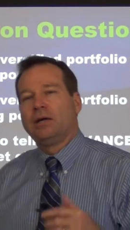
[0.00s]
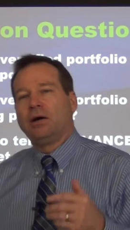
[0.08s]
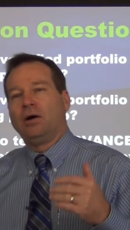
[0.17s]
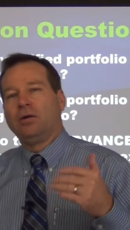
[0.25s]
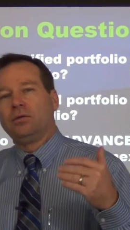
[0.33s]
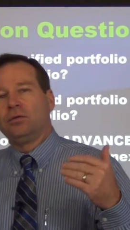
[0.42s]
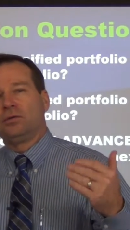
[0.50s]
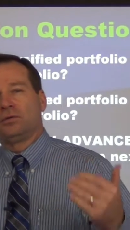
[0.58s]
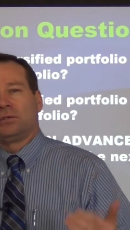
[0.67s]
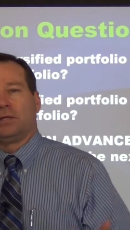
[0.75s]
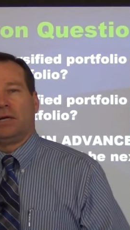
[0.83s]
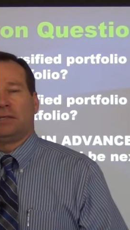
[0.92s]
Although there's
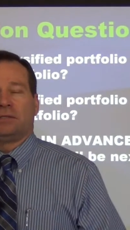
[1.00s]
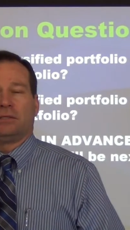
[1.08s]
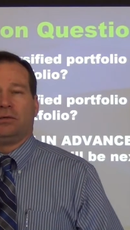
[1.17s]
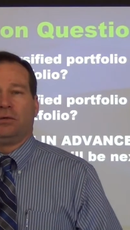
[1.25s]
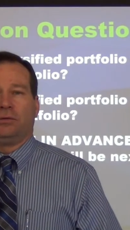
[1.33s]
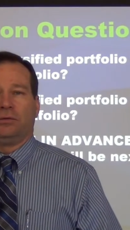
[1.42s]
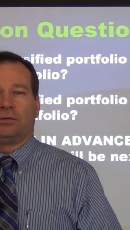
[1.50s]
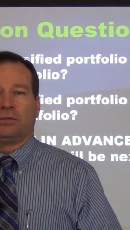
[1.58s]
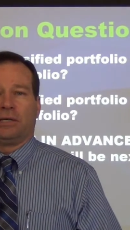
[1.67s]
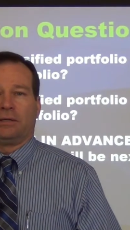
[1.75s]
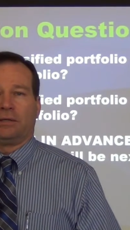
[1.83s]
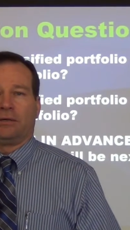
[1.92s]
lots of gurus
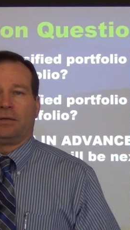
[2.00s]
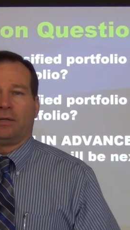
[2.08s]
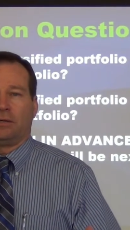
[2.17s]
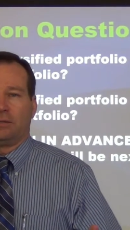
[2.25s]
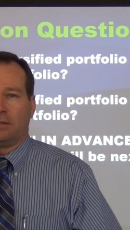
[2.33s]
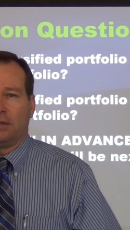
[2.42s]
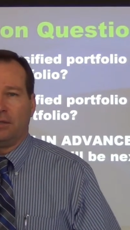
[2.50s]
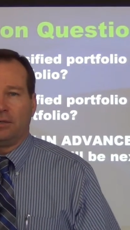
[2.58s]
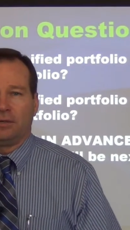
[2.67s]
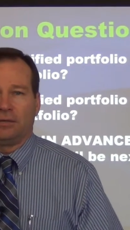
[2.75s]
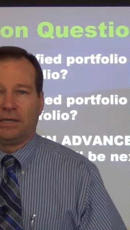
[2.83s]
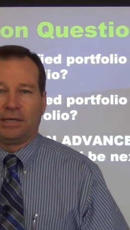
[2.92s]
out there that'll tell
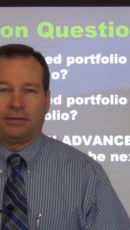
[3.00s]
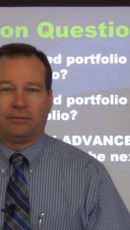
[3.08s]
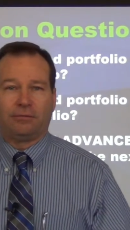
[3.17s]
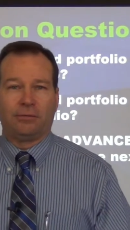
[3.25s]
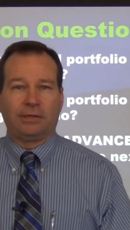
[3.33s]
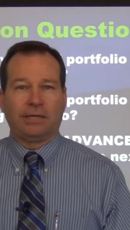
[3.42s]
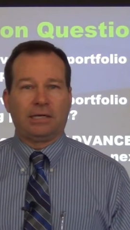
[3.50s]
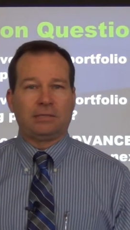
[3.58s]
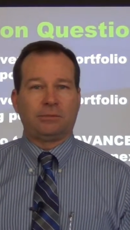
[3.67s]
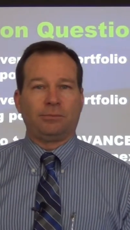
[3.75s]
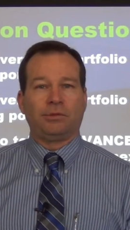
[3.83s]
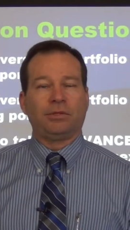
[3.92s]
you they can forecast
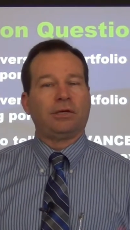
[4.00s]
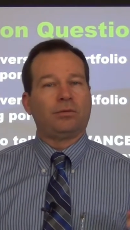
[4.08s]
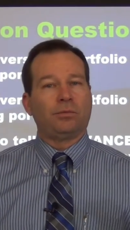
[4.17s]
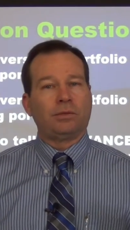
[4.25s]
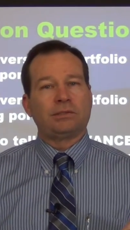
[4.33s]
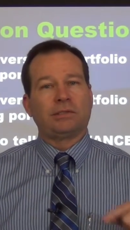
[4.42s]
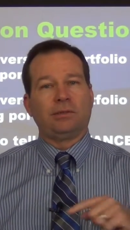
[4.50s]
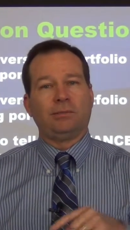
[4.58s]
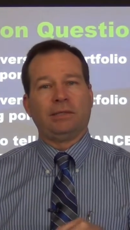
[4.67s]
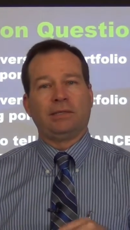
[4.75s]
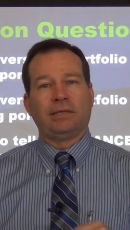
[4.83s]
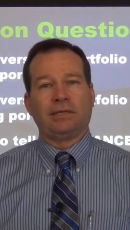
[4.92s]
and predict what's going to be
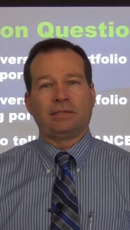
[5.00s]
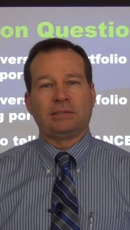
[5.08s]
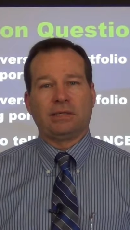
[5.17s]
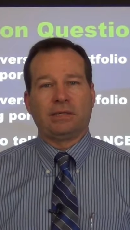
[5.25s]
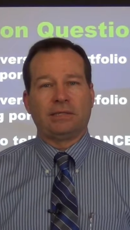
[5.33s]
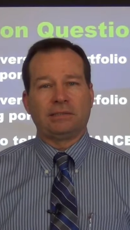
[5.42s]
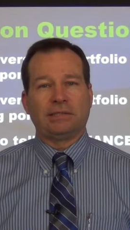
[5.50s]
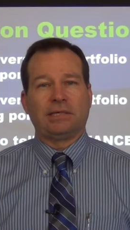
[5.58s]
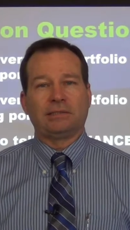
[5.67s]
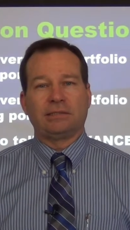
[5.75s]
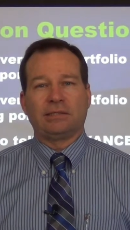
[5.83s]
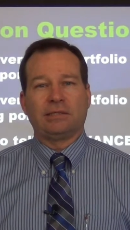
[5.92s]
the next hottest
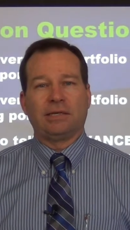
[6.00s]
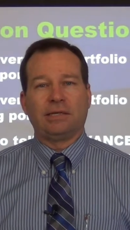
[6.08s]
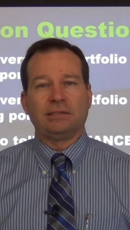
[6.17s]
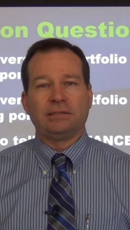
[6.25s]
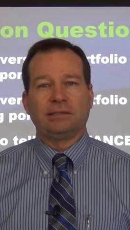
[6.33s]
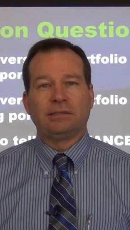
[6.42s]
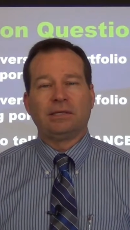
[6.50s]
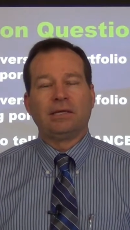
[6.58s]
asset class.